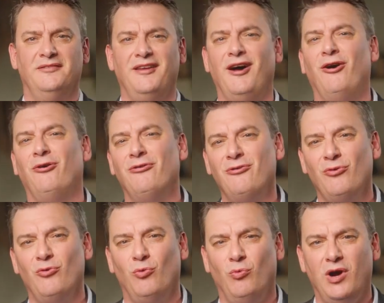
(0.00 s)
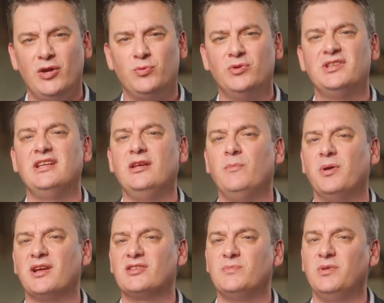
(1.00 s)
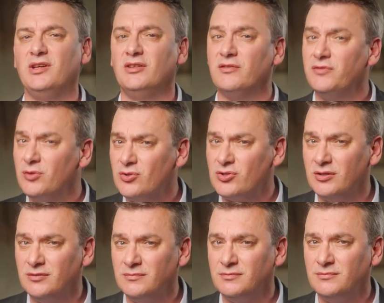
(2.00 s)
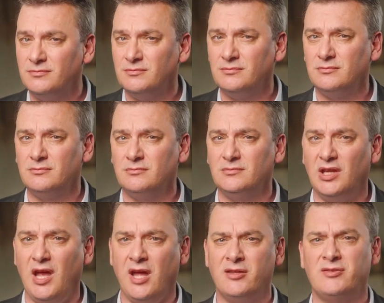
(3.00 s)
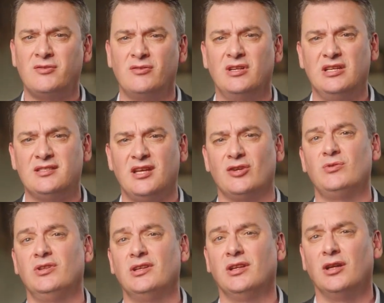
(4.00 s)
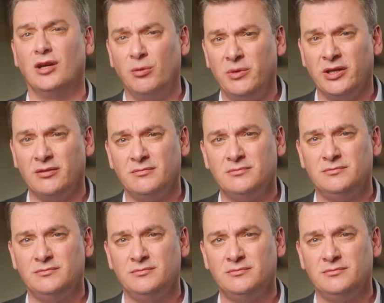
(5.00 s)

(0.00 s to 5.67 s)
Now, what would the impacts be in the future? The answer is actually alarming.